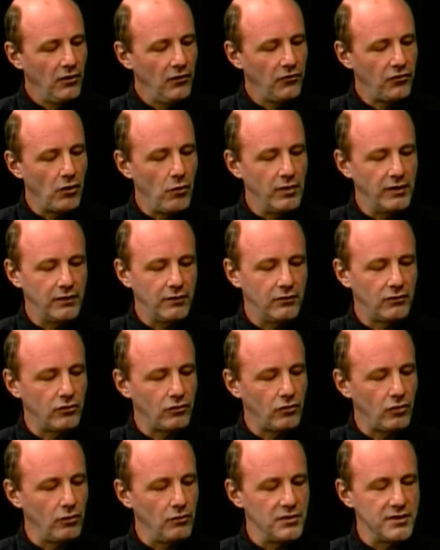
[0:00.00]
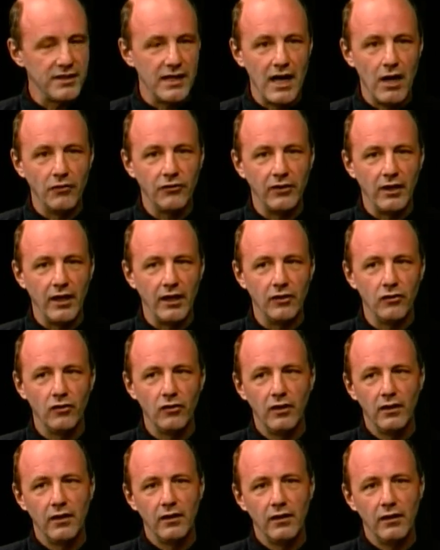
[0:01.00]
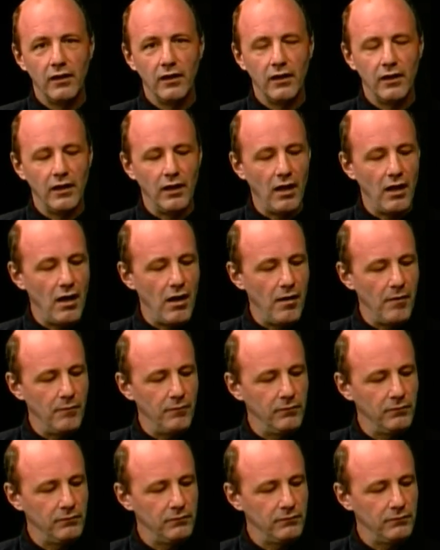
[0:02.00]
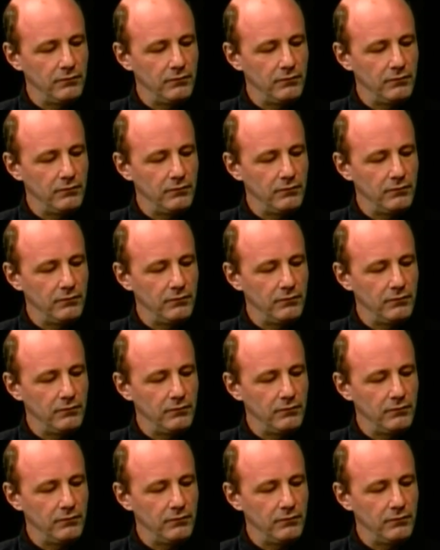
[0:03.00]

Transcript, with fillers: So it turns out that um,